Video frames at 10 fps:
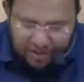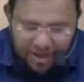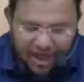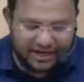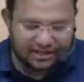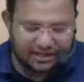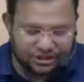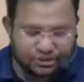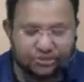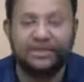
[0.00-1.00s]
Another
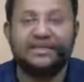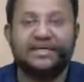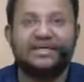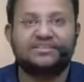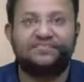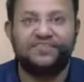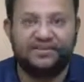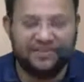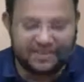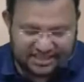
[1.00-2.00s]
issue in case of
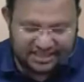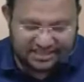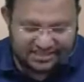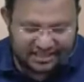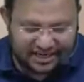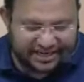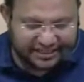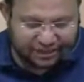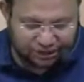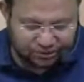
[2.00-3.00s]
equity shares is a right
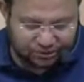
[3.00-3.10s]
issue.